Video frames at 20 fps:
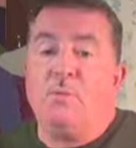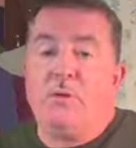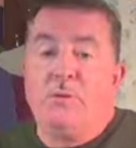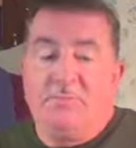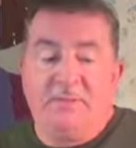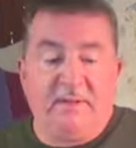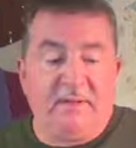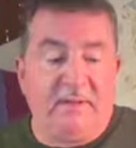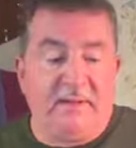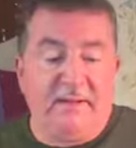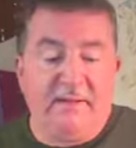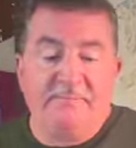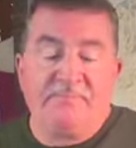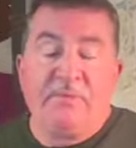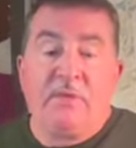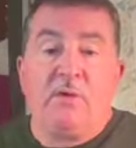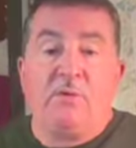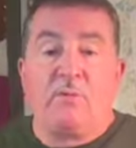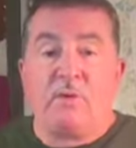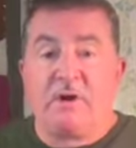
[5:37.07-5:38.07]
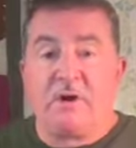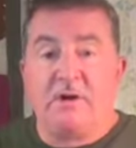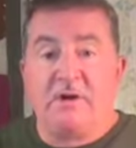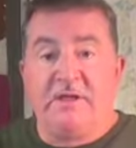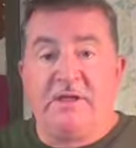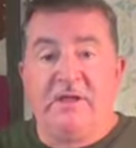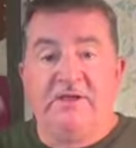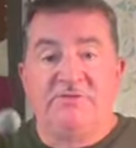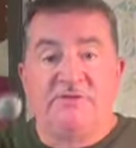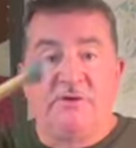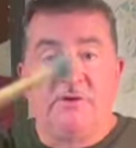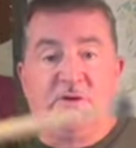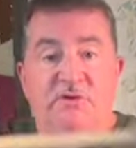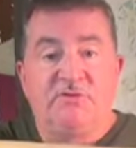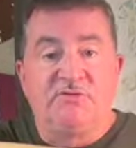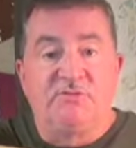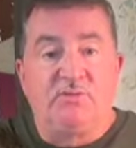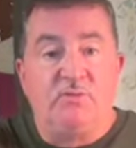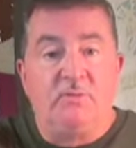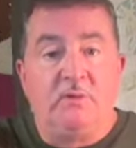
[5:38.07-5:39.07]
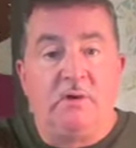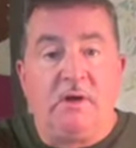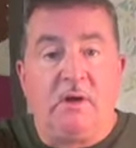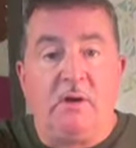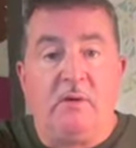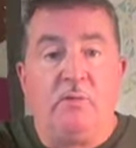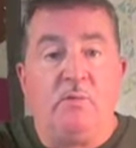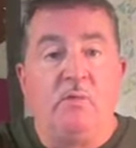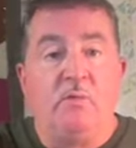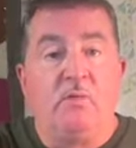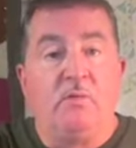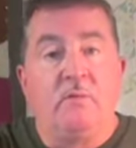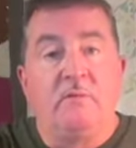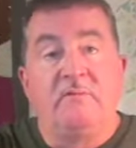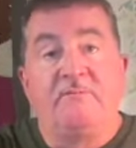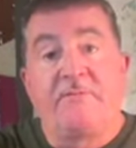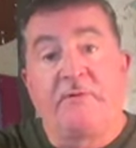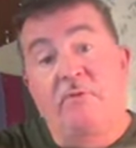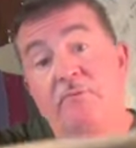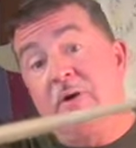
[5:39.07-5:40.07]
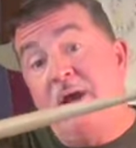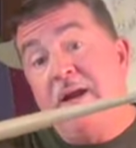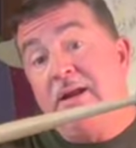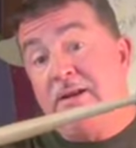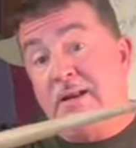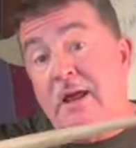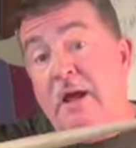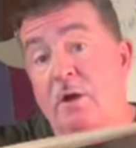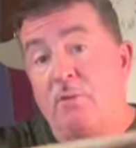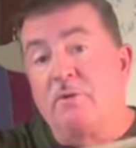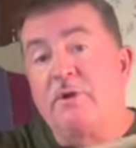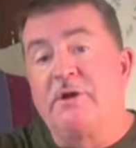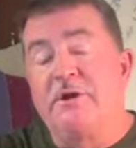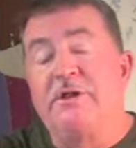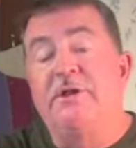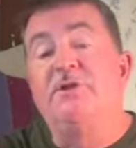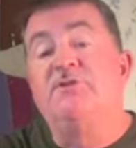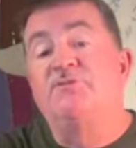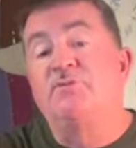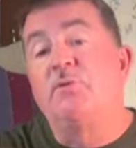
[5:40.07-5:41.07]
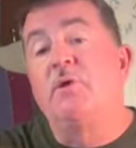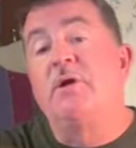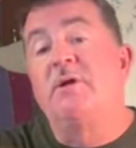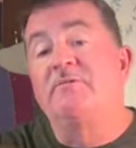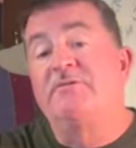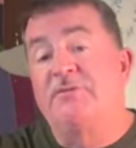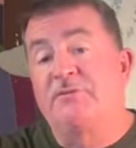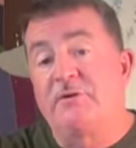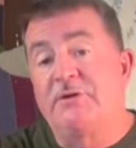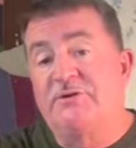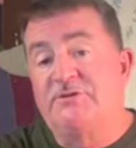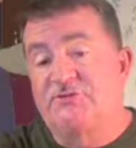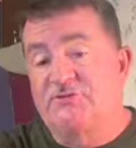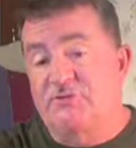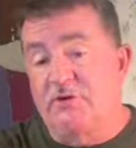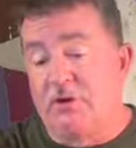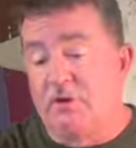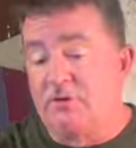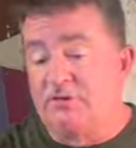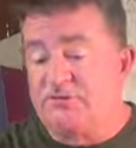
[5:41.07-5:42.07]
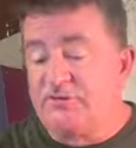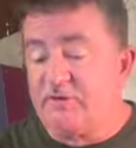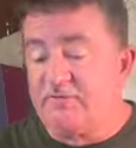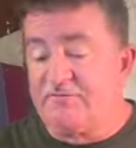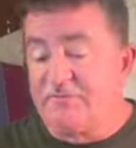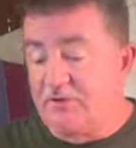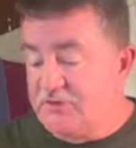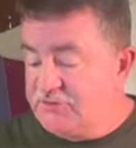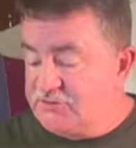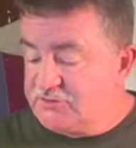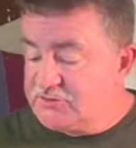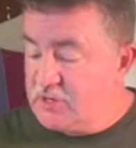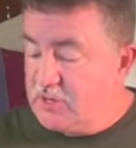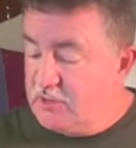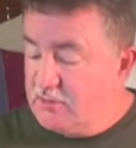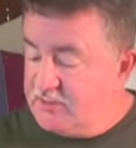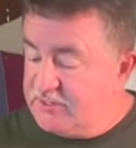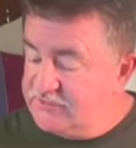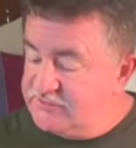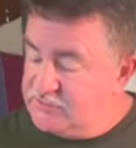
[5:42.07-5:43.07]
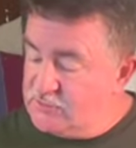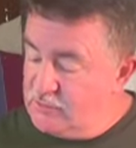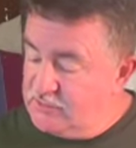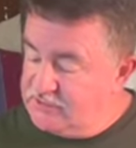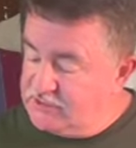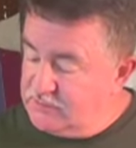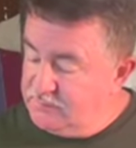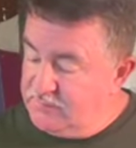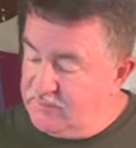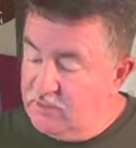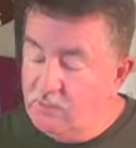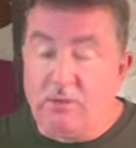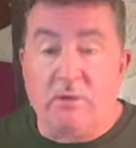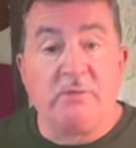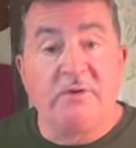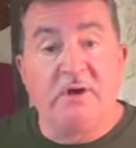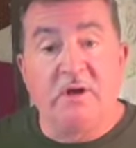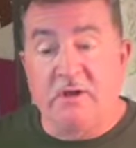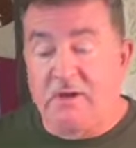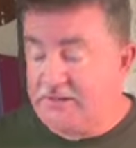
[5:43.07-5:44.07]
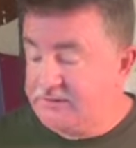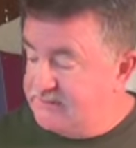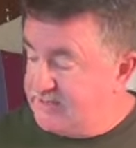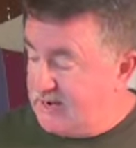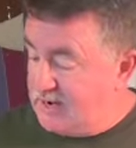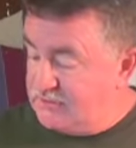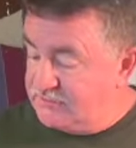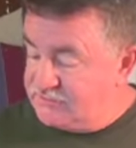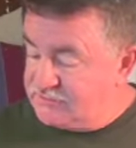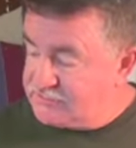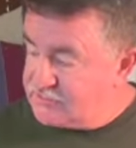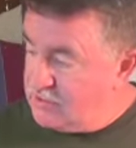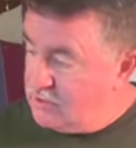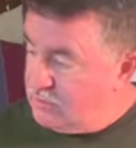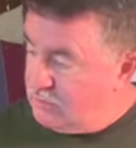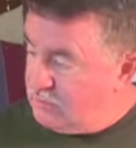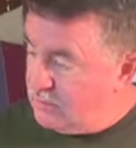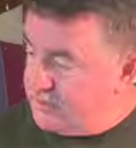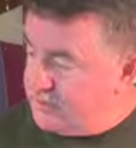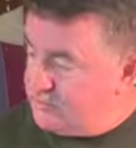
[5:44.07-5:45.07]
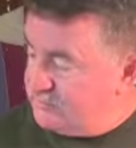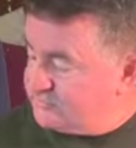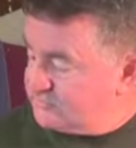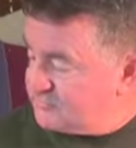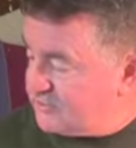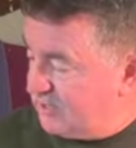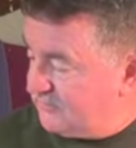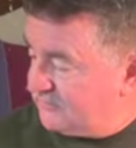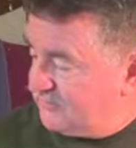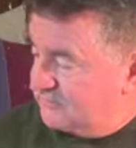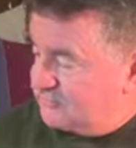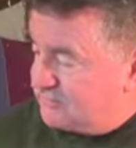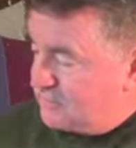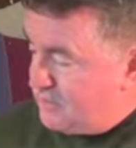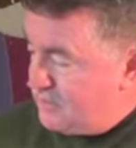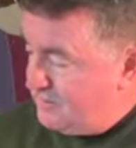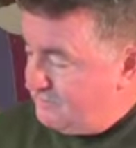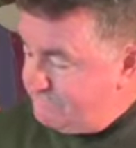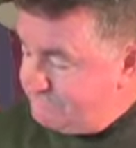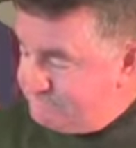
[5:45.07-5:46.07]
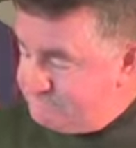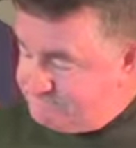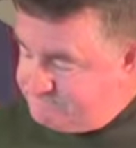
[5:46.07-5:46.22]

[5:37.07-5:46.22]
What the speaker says: we play, we're going to either use, for right now, we're going to use one of three strokes. The first stroke is going to be what we call a downstroke, where you strike the drum.